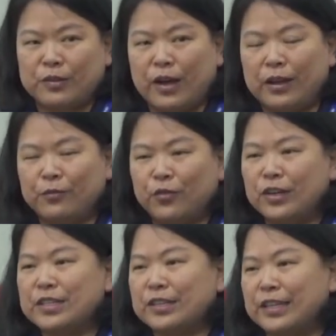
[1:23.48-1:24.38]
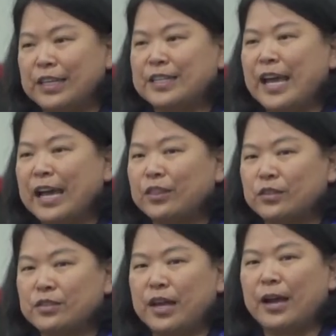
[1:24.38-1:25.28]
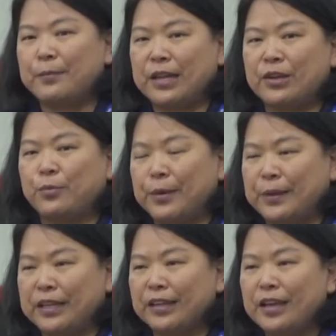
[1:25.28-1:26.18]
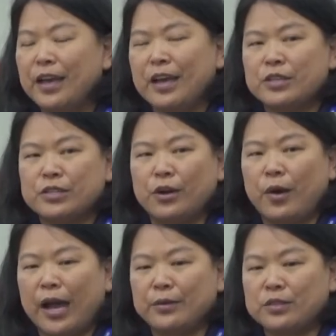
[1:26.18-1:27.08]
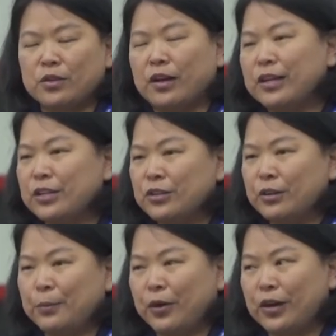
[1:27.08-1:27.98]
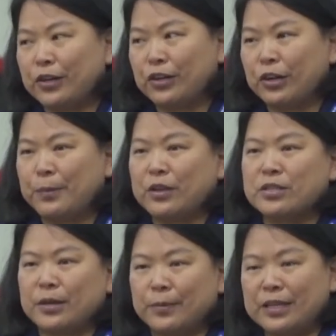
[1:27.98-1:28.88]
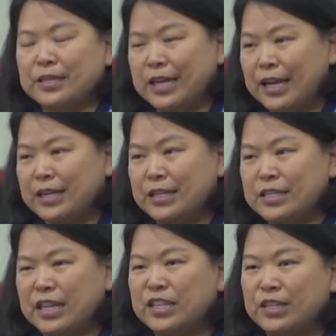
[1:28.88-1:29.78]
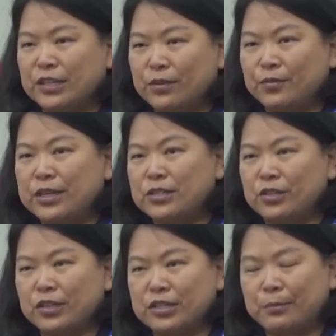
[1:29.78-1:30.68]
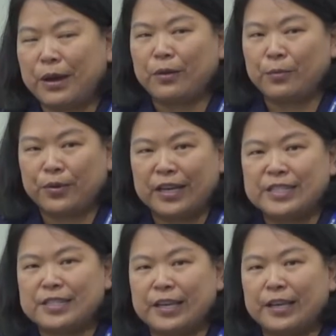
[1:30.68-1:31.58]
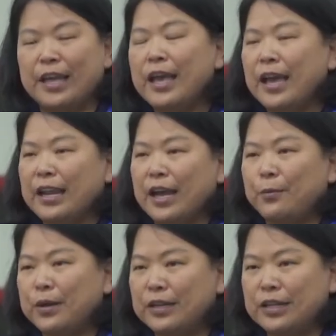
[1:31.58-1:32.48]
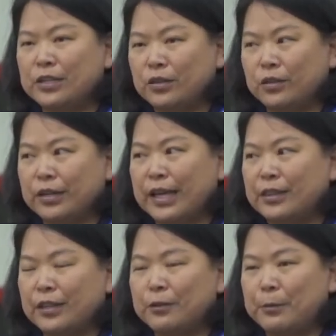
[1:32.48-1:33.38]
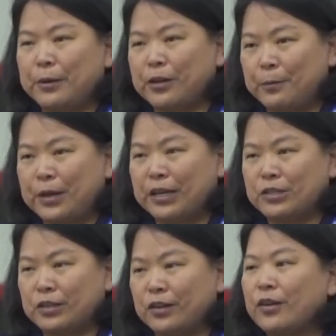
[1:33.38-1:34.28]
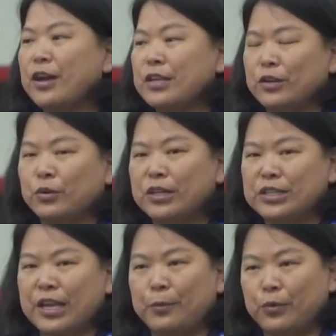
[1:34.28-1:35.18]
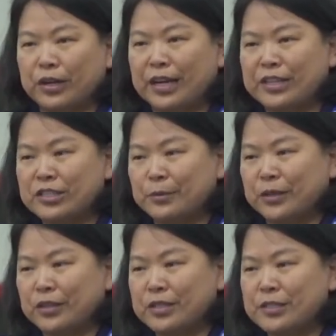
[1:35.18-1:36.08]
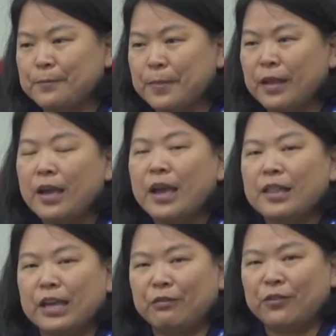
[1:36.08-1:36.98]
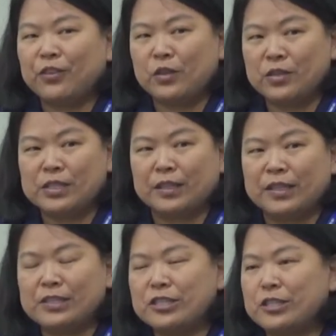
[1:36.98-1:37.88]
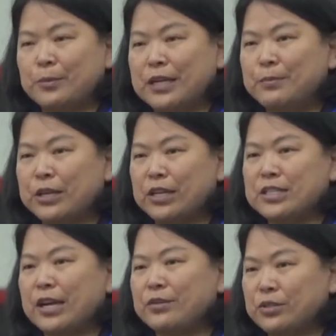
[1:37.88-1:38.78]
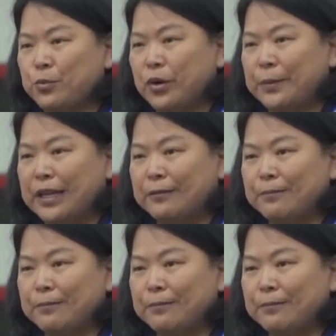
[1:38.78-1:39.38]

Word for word: unfortunately, in tech, there's not many women. So I was talking to a partner about some of the changes. I did the research about pricing and how we need to look at the bigger picture in order to get more customers. They refused to listen to me because I was a woman.